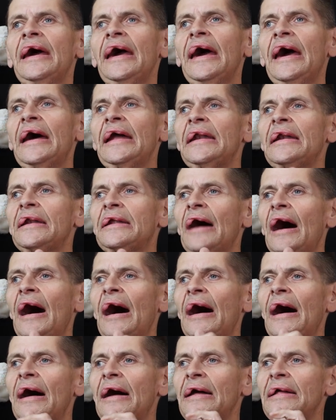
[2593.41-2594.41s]
And
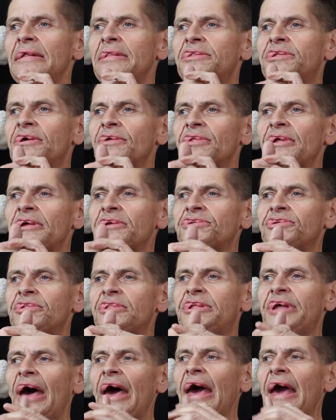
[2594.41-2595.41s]
to this
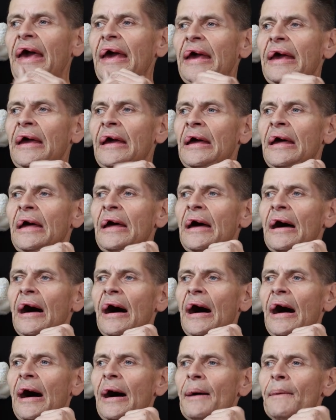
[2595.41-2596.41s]
day,
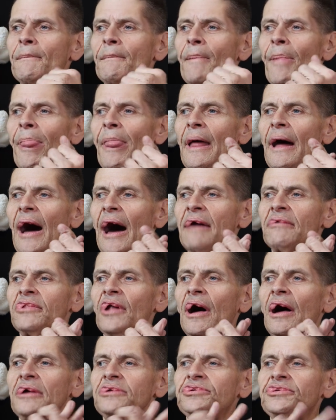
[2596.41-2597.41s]
I
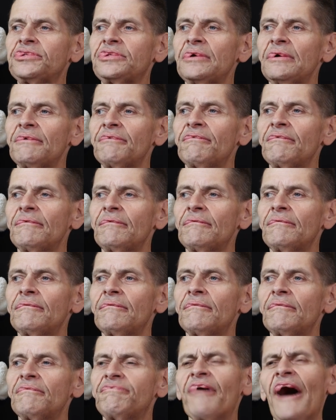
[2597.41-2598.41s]
lost
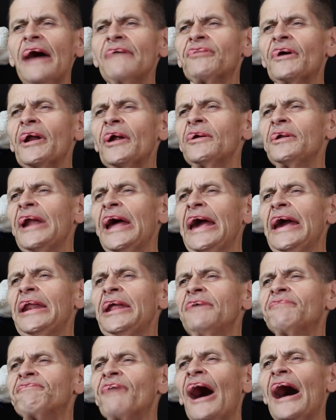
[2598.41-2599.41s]

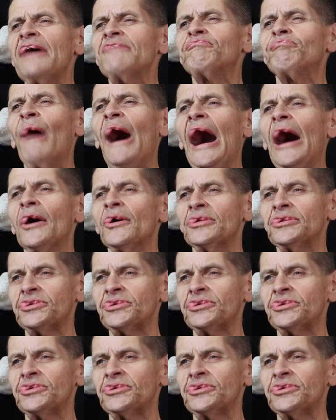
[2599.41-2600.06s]
585 pounds.